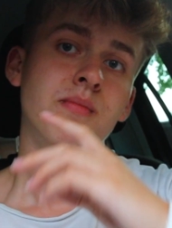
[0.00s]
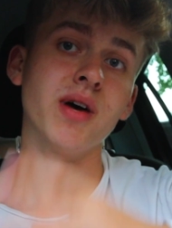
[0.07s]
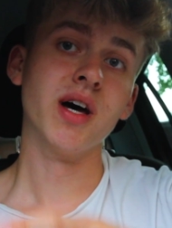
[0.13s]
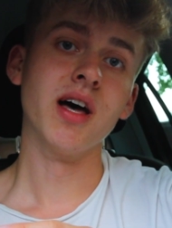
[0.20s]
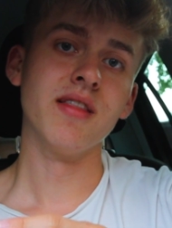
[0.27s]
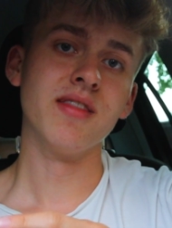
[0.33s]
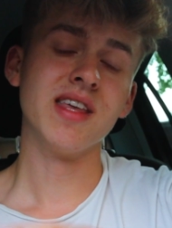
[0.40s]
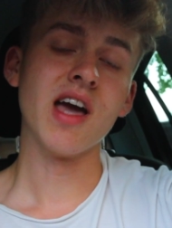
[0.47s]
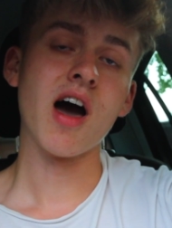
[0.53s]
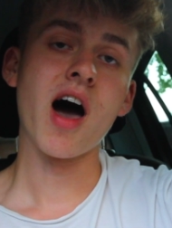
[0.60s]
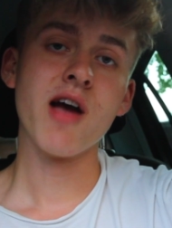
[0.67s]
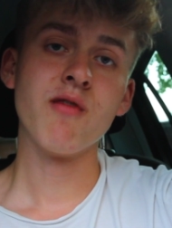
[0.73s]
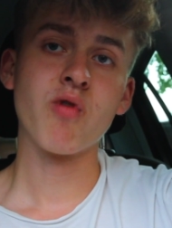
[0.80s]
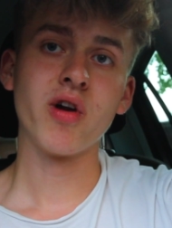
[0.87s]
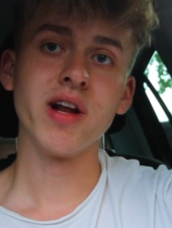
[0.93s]
But the
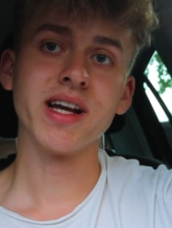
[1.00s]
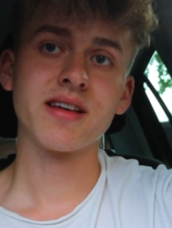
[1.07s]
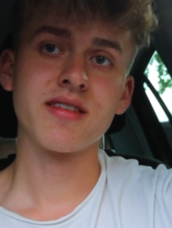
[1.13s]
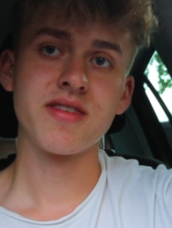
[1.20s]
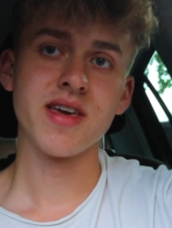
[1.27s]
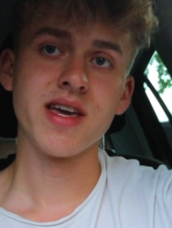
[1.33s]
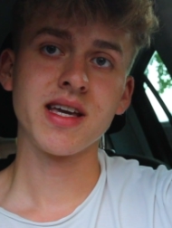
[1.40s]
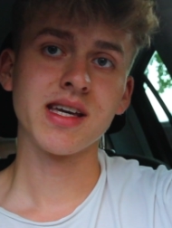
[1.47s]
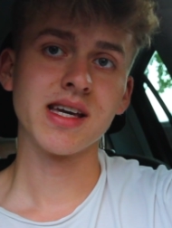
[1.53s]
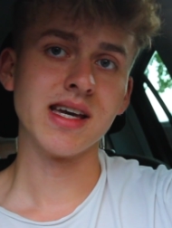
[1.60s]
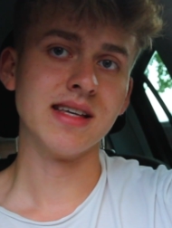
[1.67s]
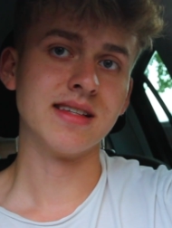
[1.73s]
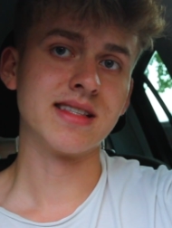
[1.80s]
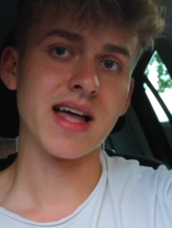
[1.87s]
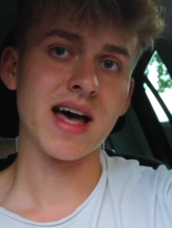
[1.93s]
ironic thing
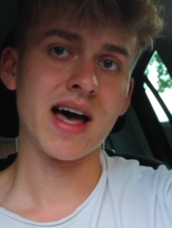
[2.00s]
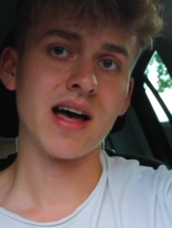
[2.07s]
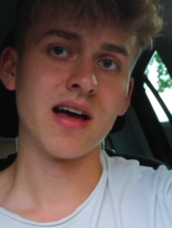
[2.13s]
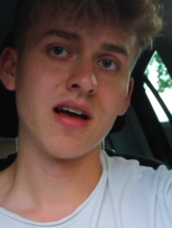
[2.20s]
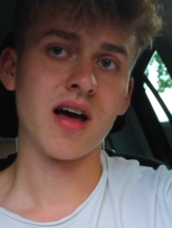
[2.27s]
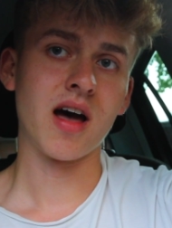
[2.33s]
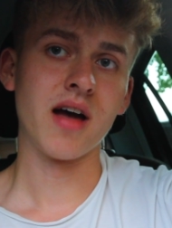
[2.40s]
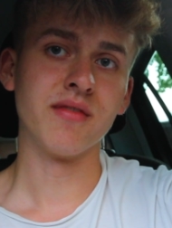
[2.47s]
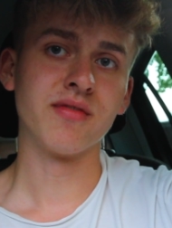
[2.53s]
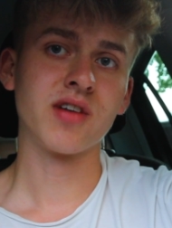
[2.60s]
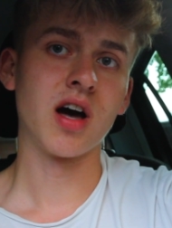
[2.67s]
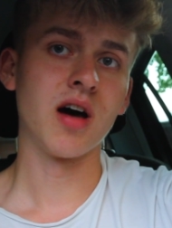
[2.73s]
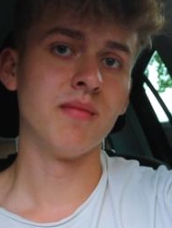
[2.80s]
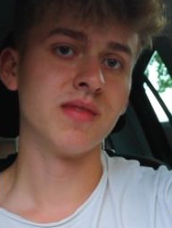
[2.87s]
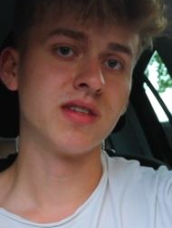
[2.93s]
is that I've
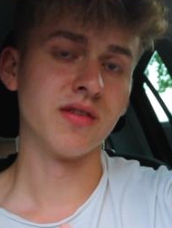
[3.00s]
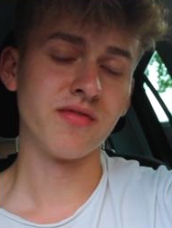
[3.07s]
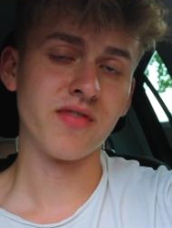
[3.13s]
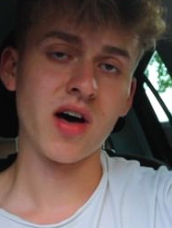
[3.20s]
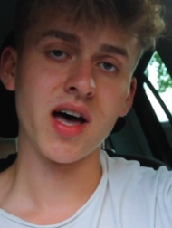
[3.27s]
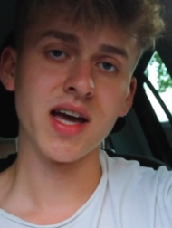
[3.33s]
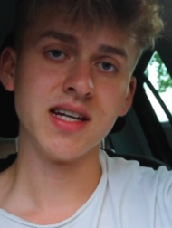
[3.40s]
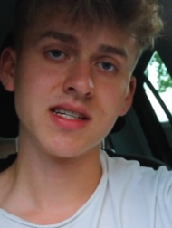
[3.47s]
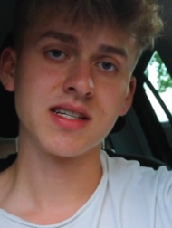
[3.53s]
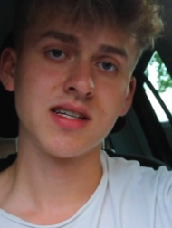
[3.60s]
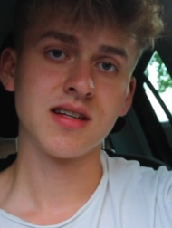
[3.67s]
come to find